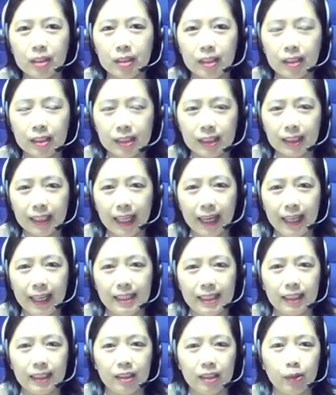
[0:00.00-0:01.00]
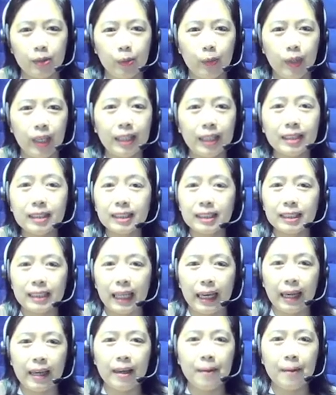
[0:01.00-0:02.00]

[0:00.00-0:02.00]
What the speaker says: in this case. So we can't say